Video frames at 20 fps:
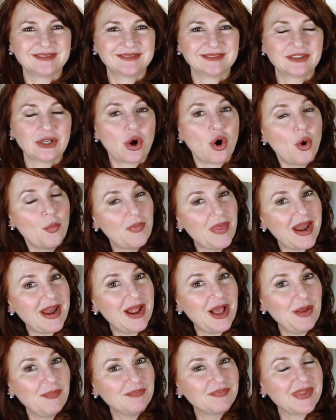So I hope that
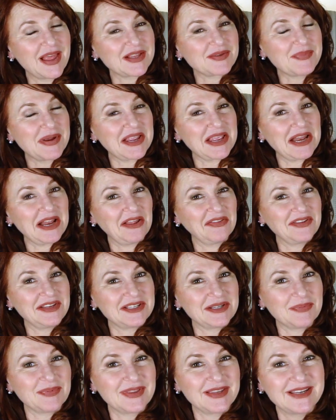helped. That's my Get Healthy tip of the